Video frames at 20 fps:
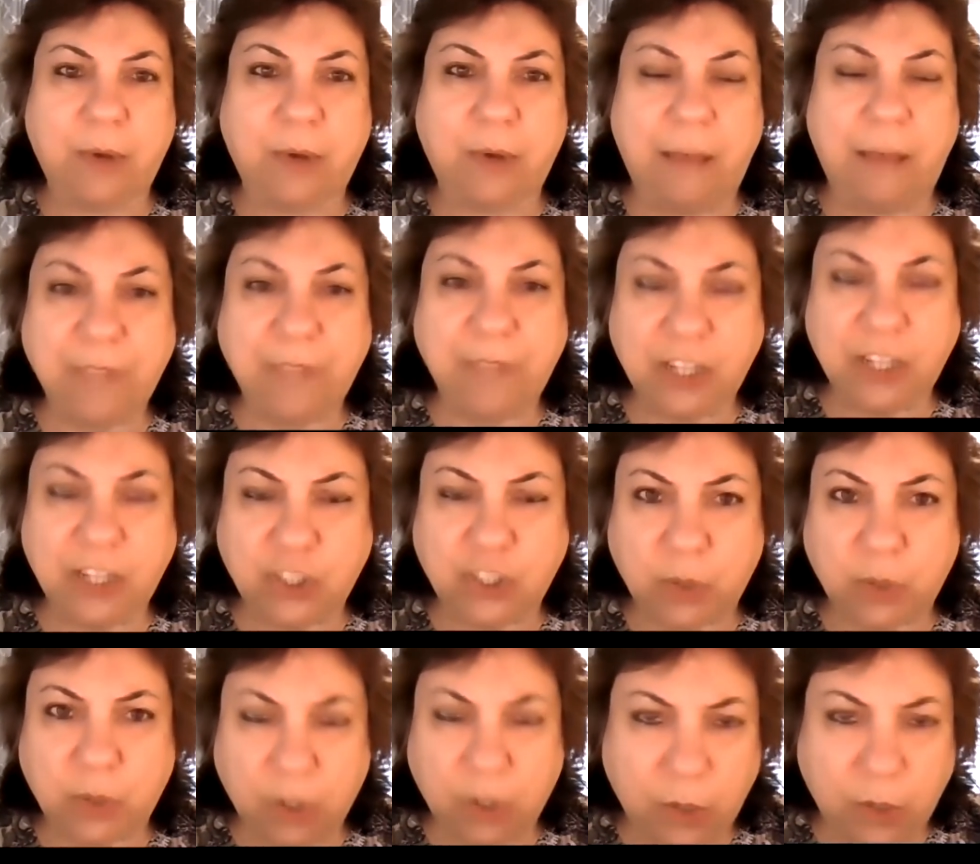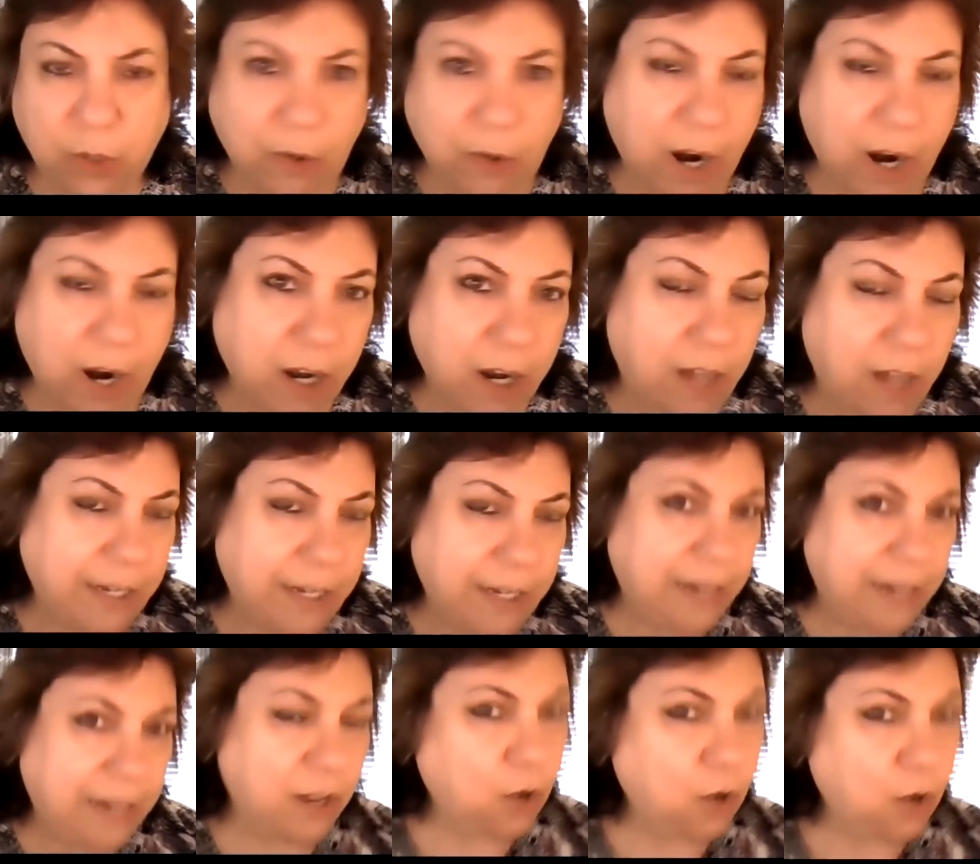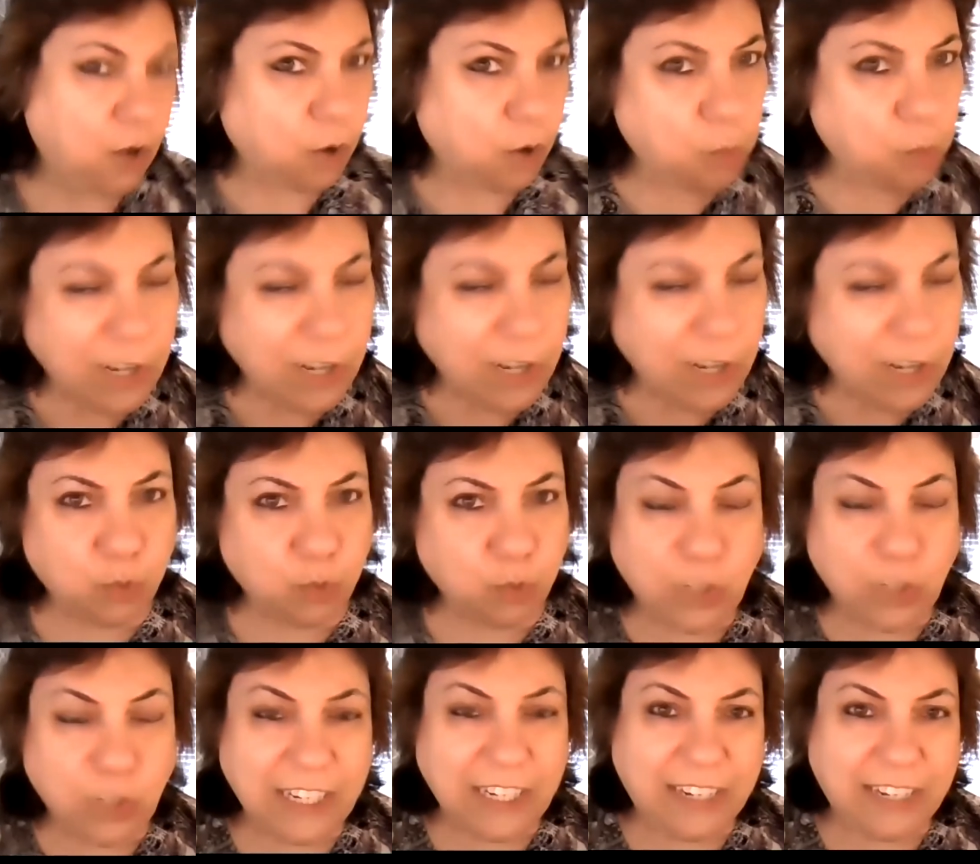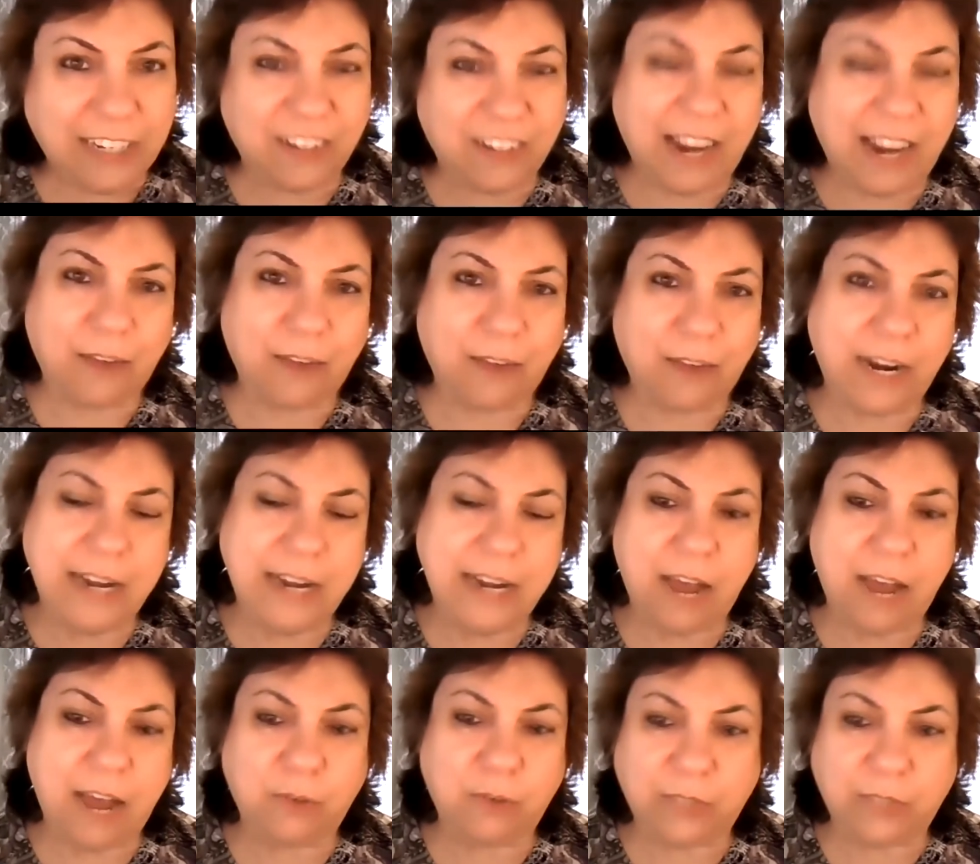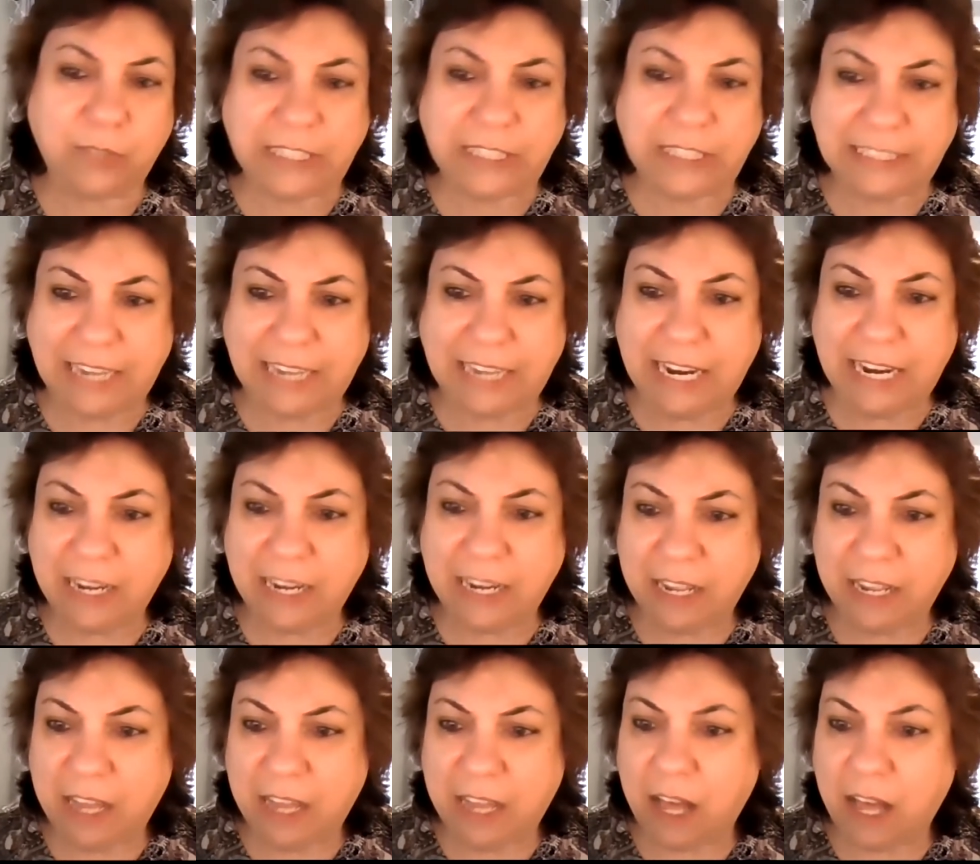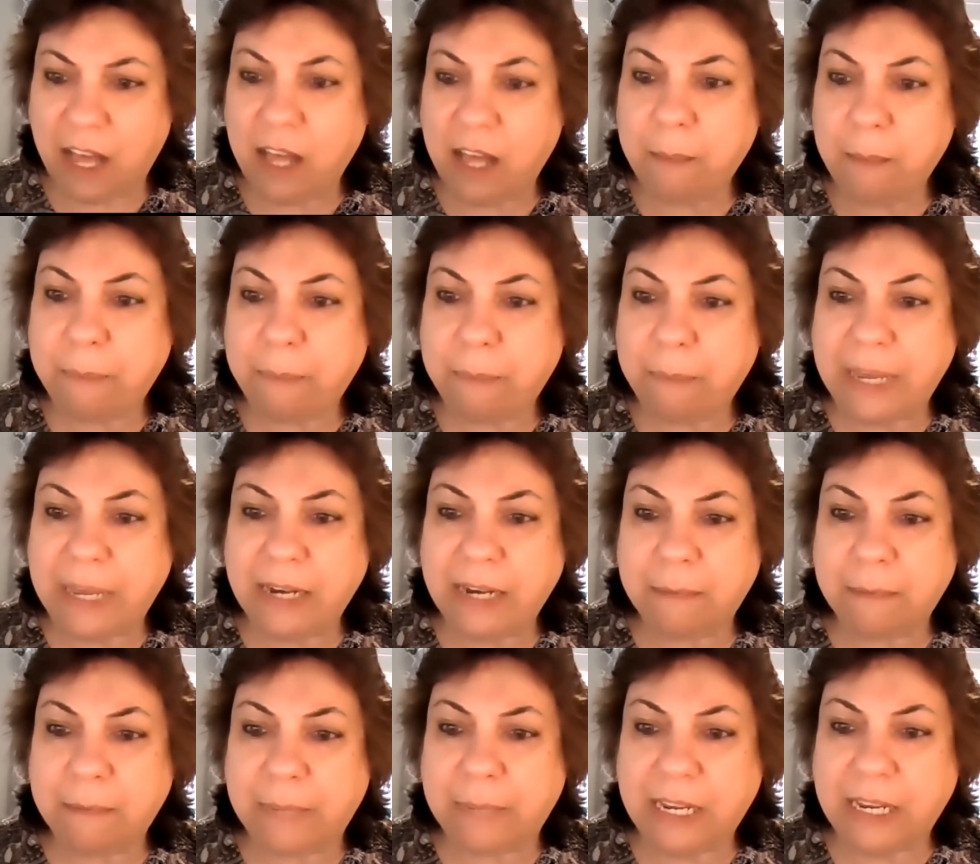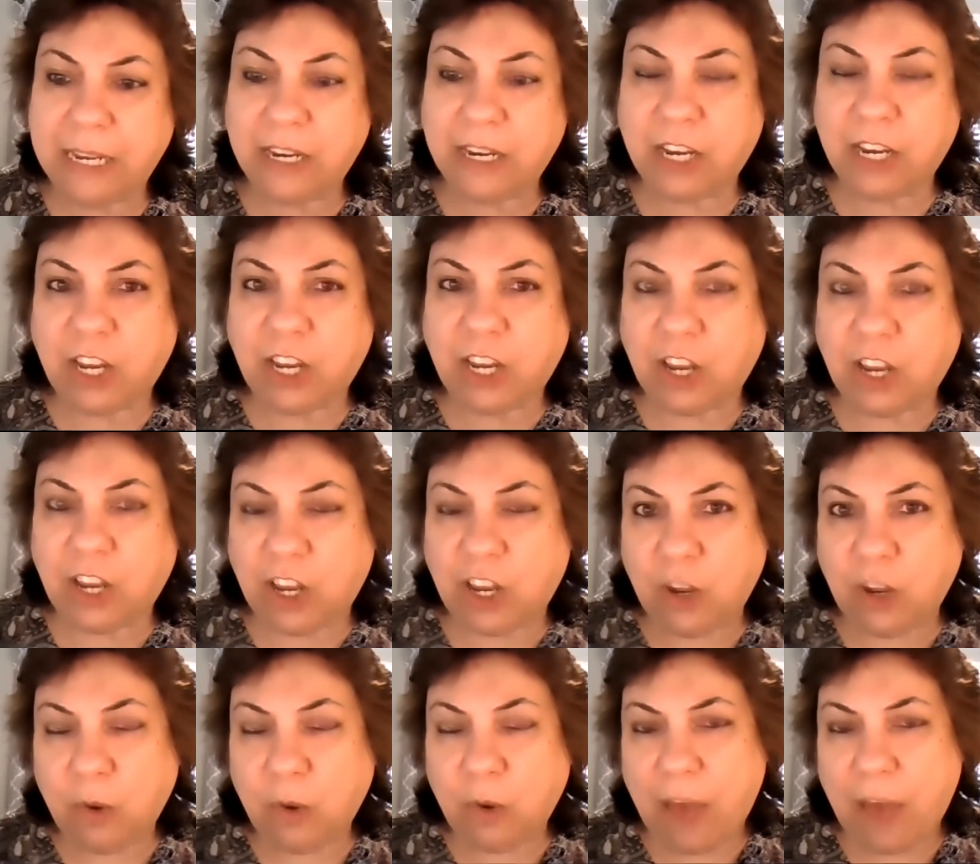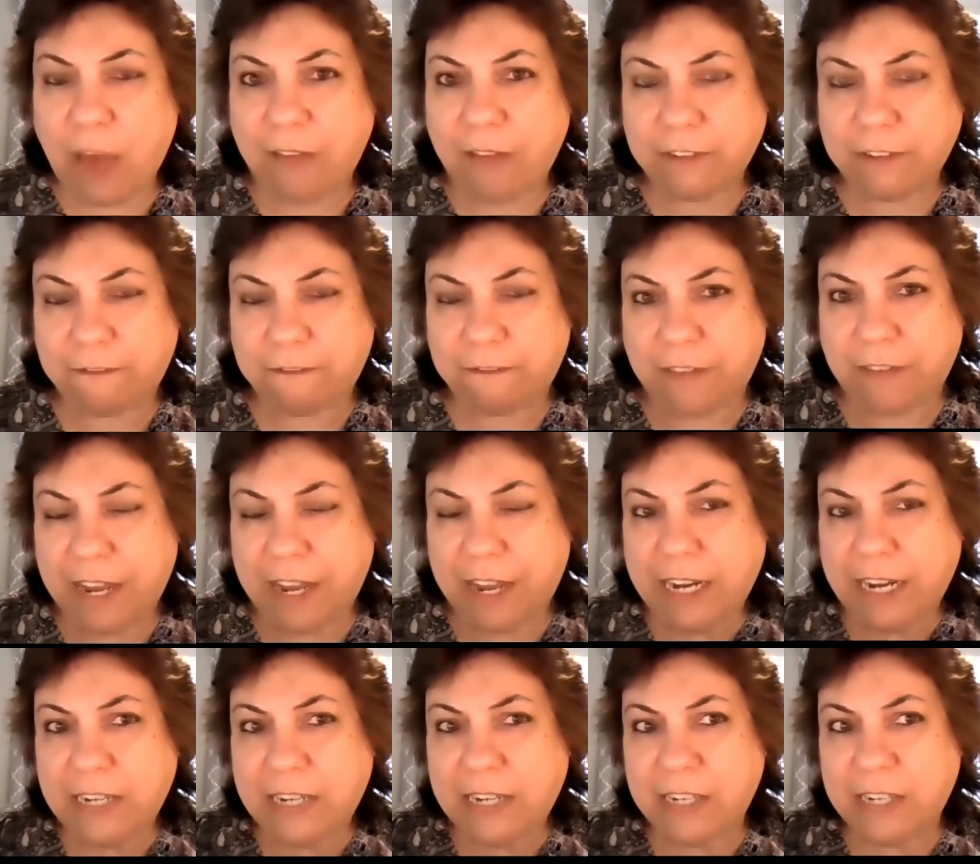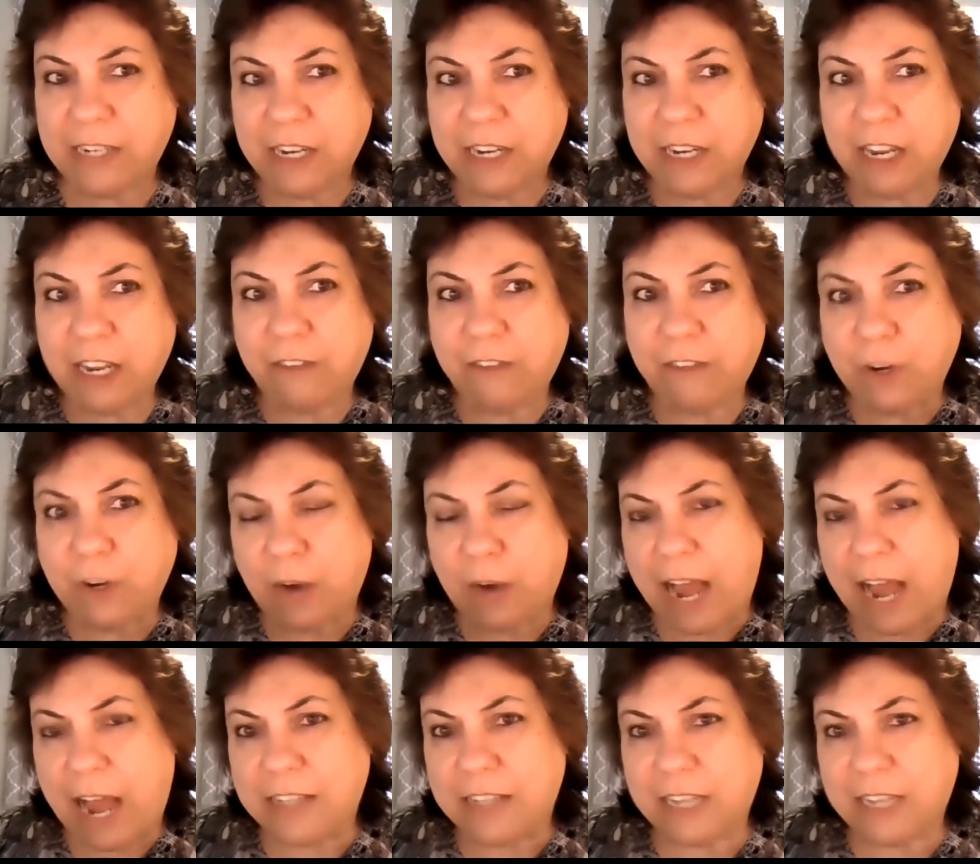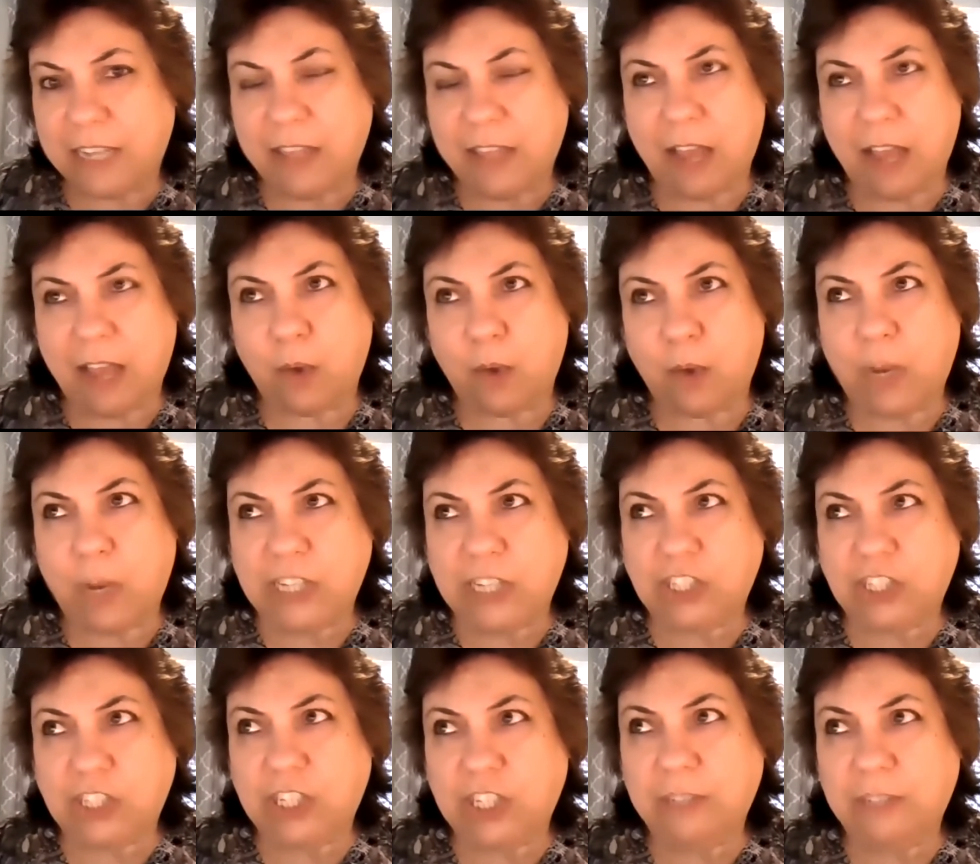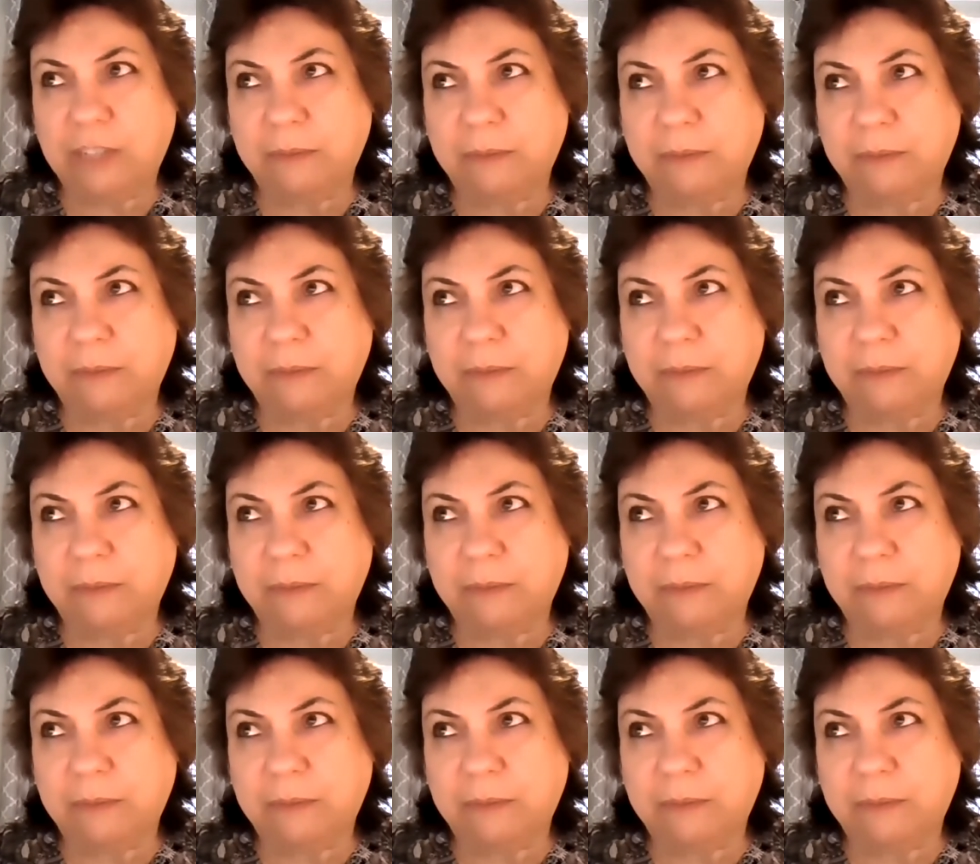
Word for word: I'm not sure who you are, Colleen, or what you're really good at right now in real estate, um, but but you have to find if you're asking that question,